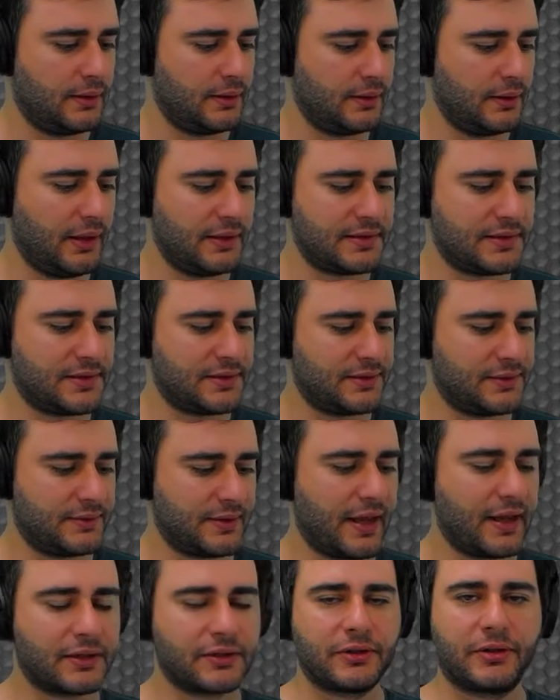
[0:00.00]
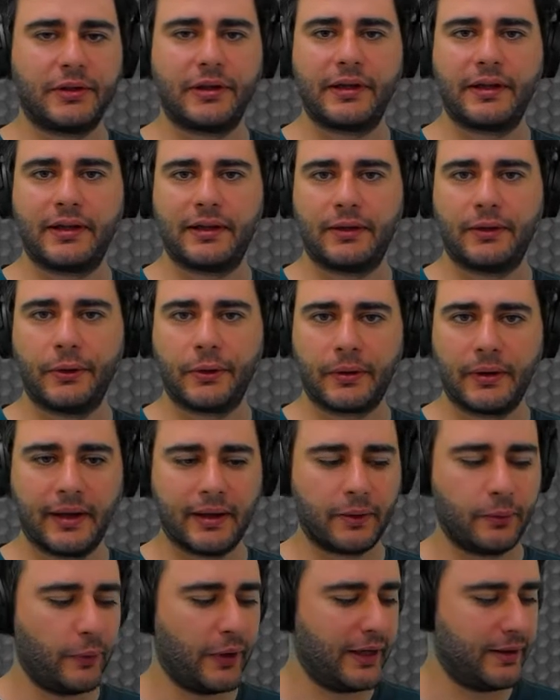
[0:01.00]
it's actually going to look
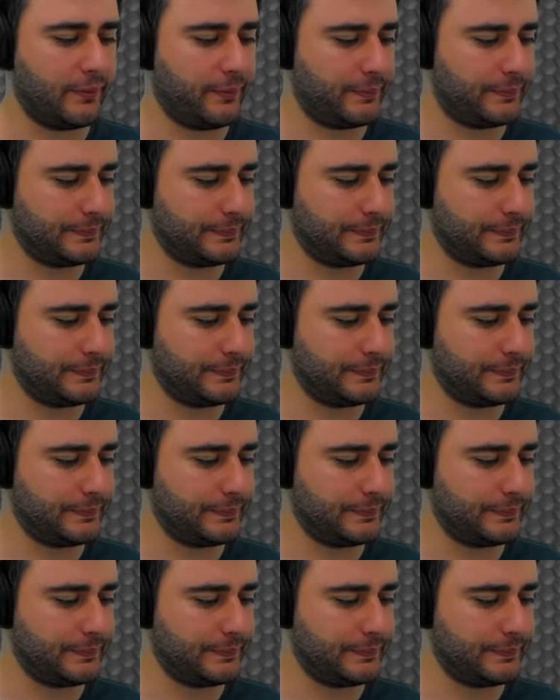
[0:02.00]
like 1.